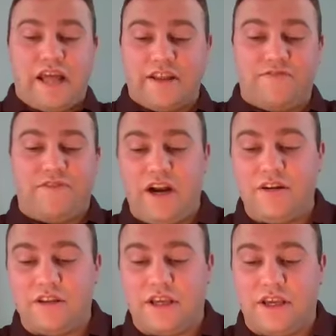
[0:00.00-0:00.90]
And then
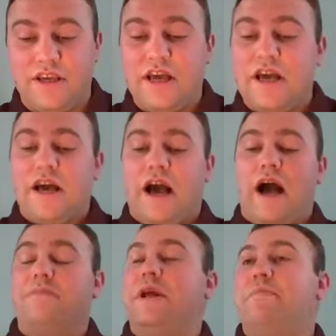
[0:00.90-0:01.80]
finally,
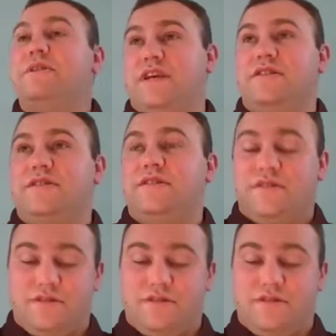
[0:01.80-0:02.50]
omnipotent,